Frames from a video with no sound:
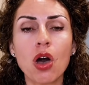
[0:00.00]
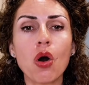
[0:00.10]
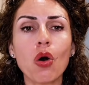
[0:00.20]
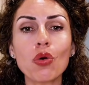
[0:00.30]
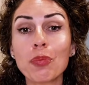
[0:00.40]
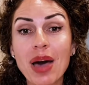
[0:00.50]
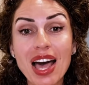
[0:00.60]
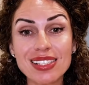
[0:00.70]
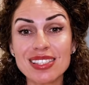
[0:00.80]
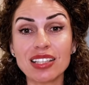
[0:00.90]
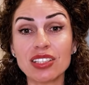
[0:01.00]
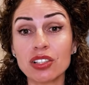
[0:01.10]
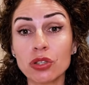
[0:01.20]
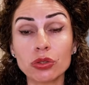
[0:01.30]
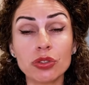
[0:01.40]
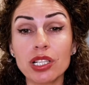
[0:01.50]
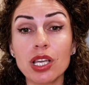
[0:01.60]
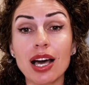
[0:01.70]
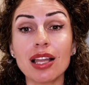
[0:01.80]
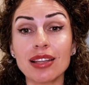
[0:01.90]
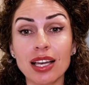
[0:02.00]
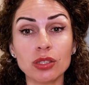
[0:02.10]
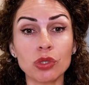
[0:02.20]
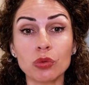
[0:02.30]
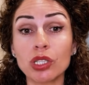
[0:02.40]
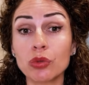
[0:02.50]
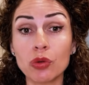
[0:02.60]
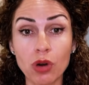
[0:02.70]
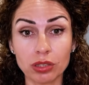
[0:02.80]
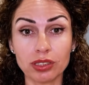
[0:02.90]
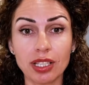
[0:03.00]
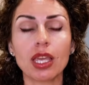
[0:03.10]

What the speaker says: or paths that are not really aligned with what we want.